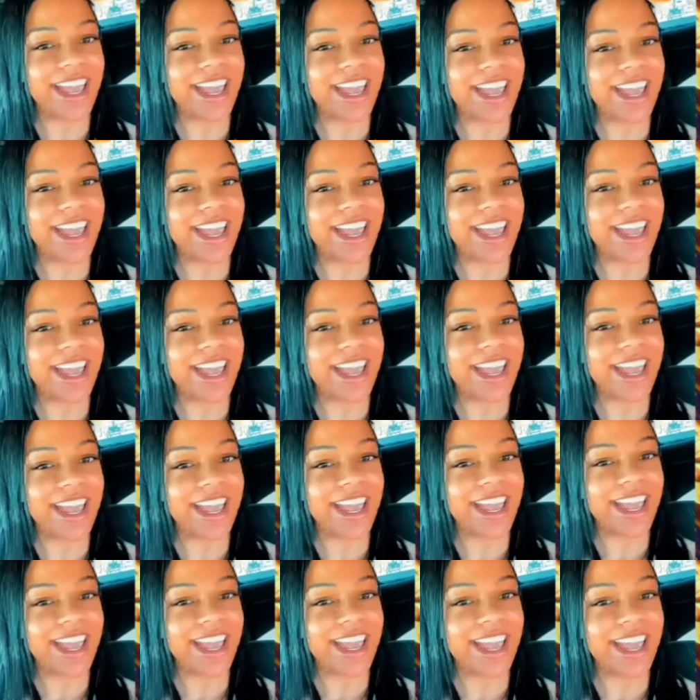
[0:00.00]

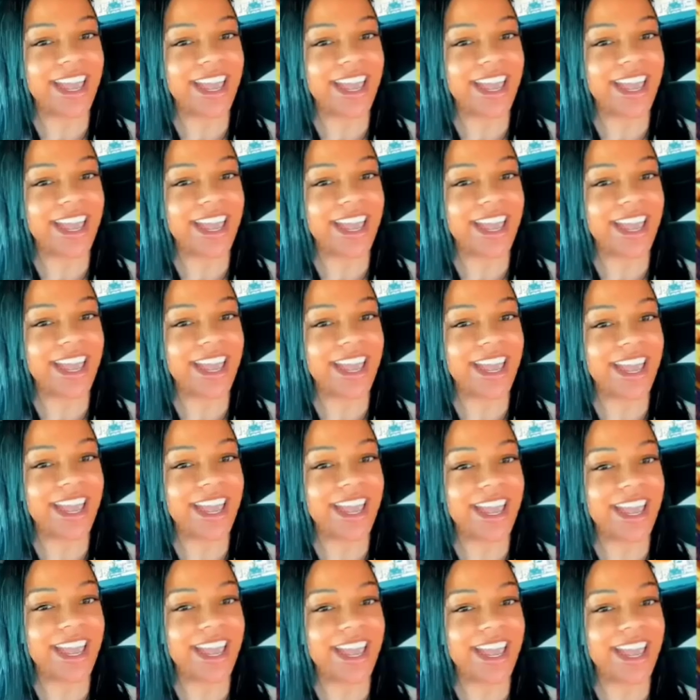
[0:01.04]

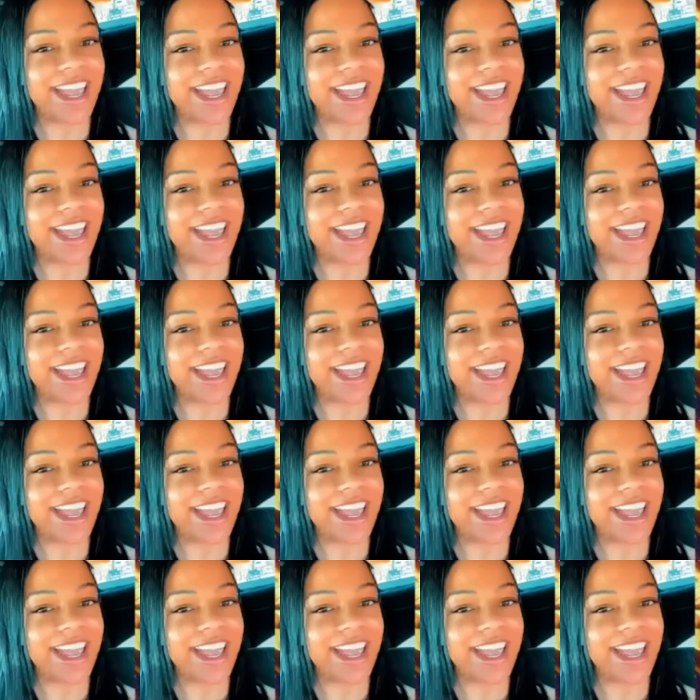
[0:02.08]

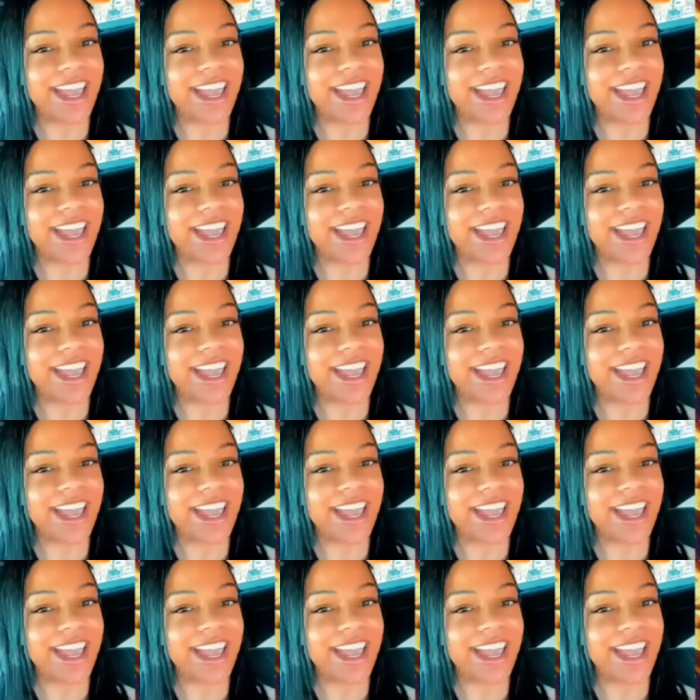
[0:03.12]
The person shown says nothing.